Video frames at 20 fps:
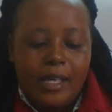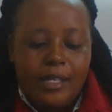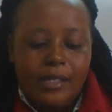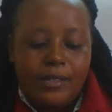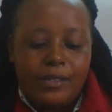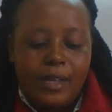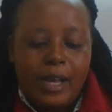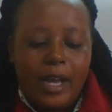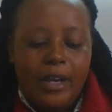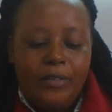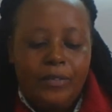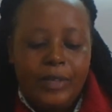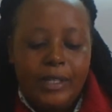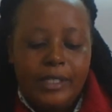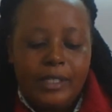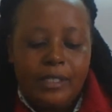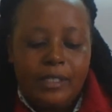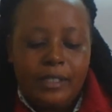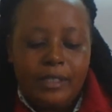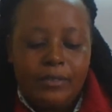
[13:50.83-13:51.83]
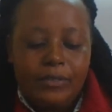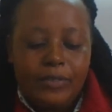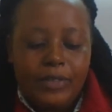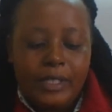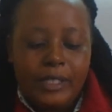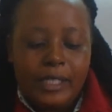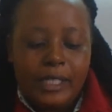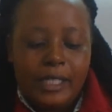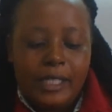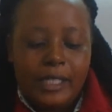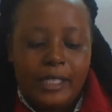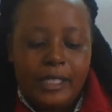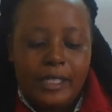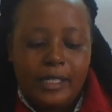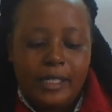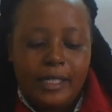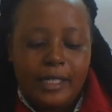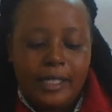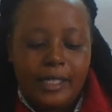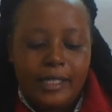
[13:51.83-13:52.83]
Soil
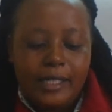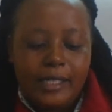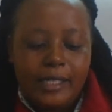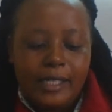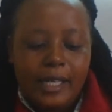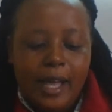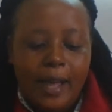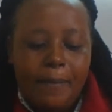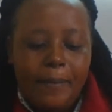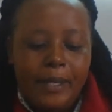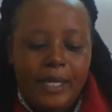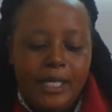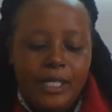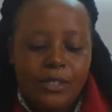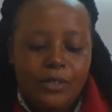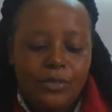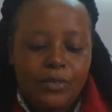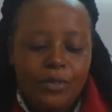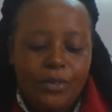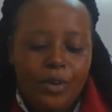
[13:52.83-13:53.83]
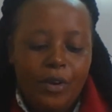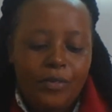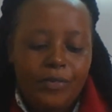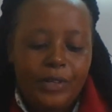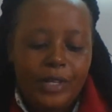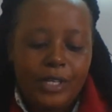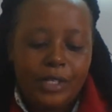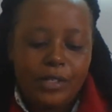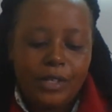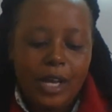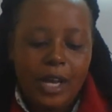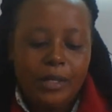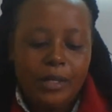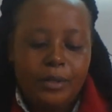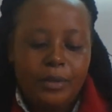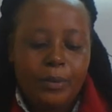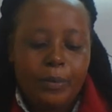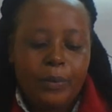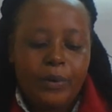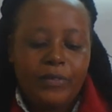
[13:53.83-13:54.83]
fertility, it is the ability of the
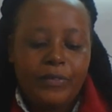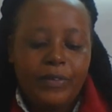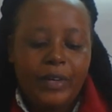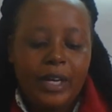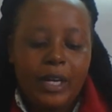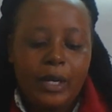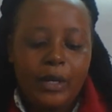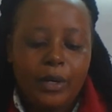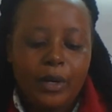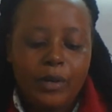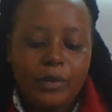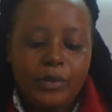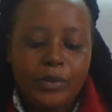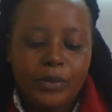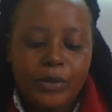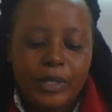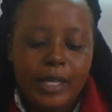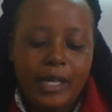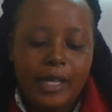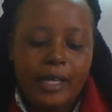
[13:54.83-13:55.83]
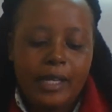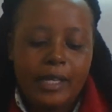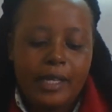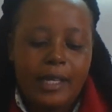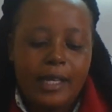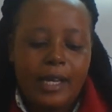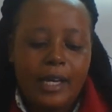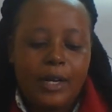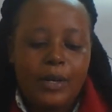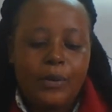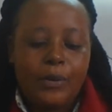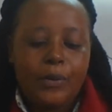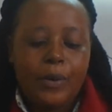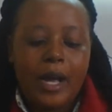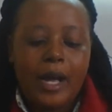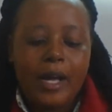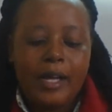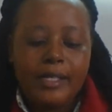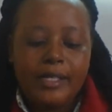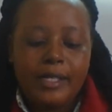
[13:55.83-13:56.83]
soil to provide crops with the
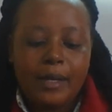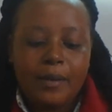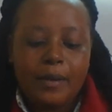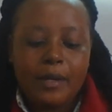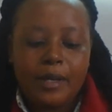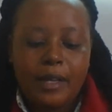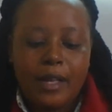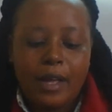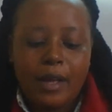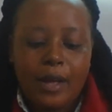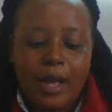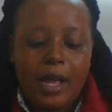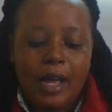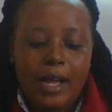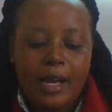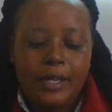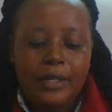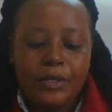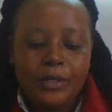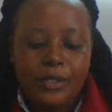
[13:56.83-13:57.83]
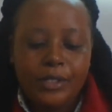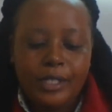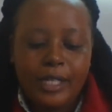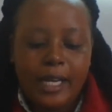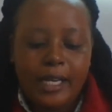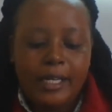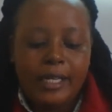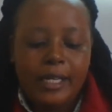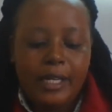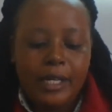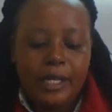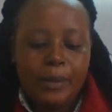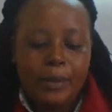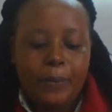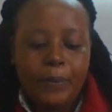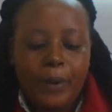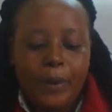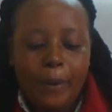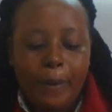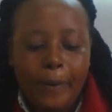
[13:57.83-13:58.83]
required nutrient
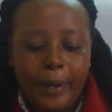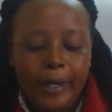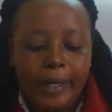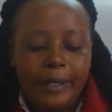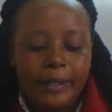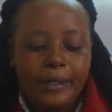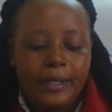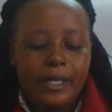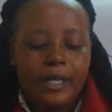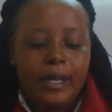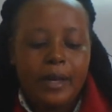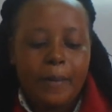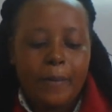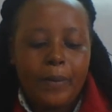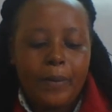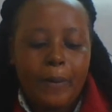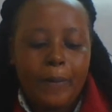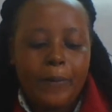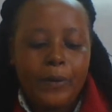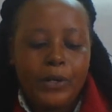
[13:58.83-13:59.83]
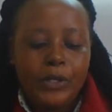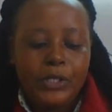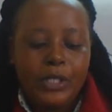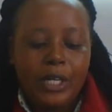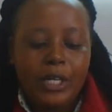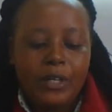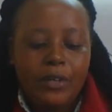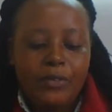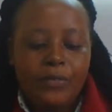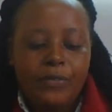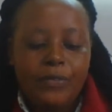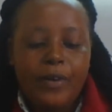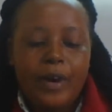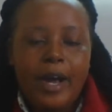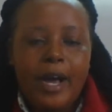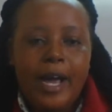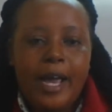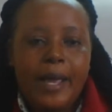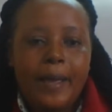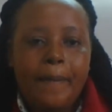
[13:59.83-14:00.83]
in proper proportion for
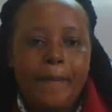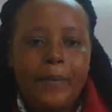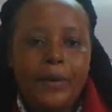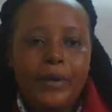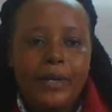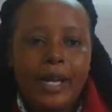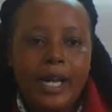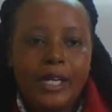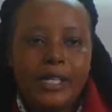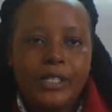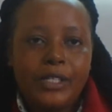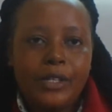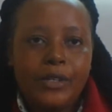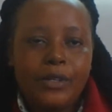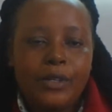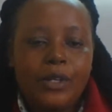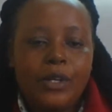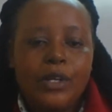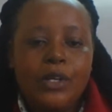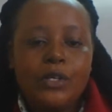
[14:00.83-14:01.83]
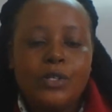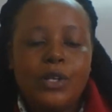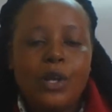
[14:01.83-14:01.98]
high production.